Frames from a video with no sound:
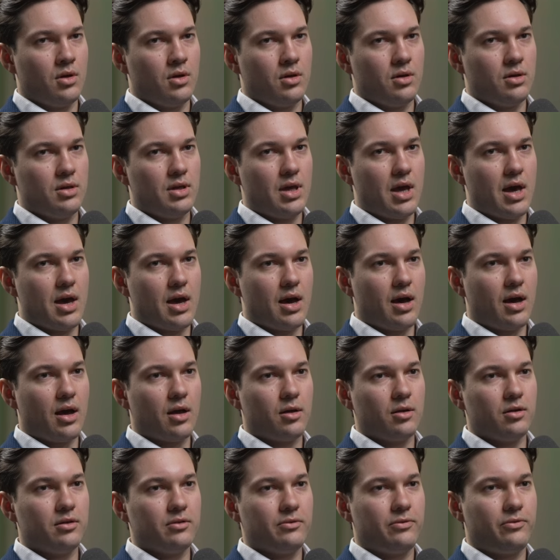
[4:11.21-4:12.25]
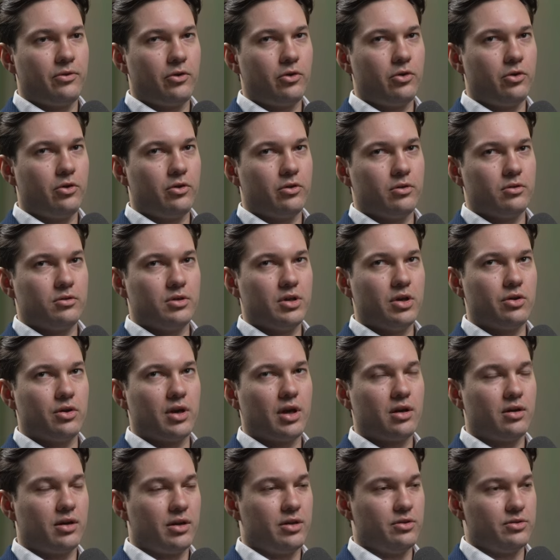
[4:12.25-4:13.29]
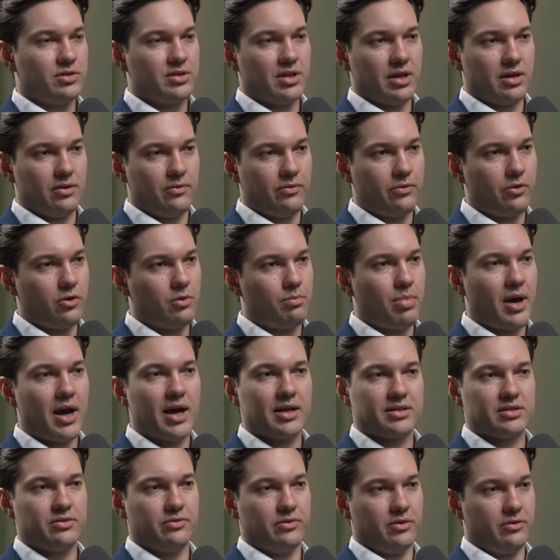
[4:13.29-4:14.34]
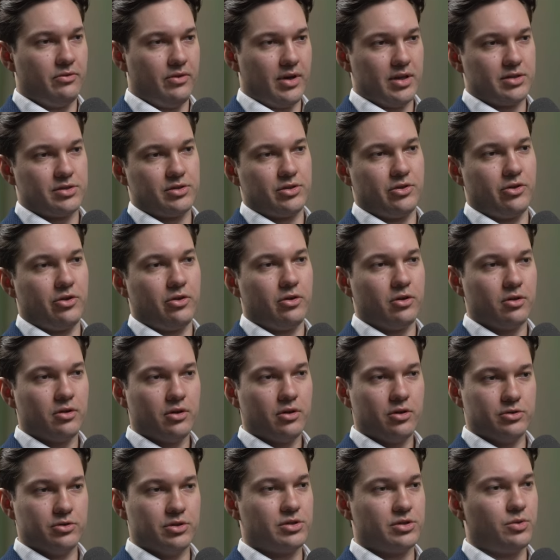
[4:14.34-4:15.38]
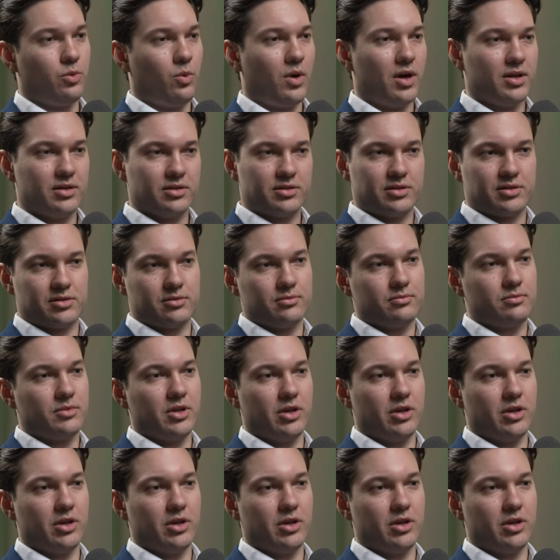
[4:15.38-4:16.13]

Yeah, for, kind of like you said, for a passive investor who just wants,